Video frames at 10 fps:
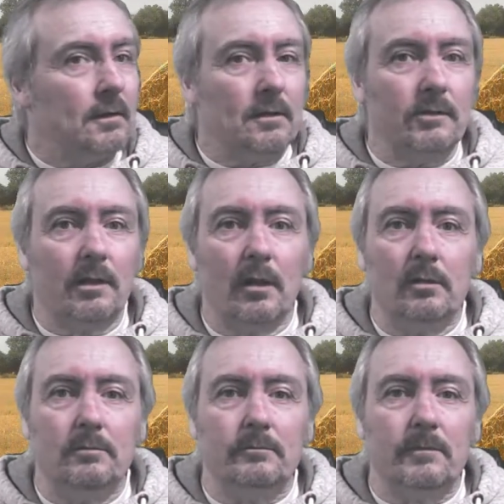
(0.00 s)
So
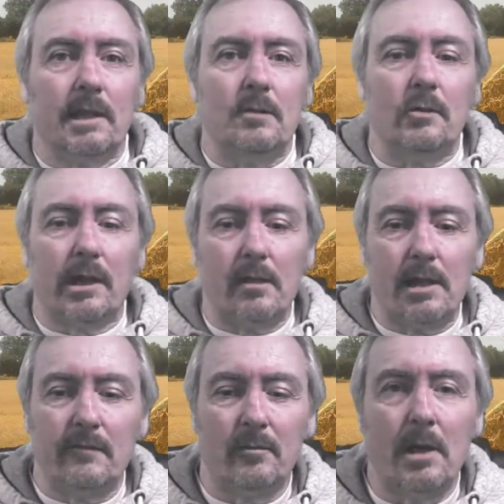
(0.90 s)
he was out here
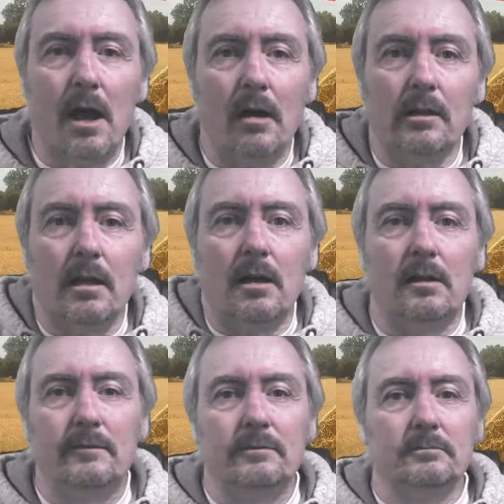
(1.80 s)
for about an hour and a half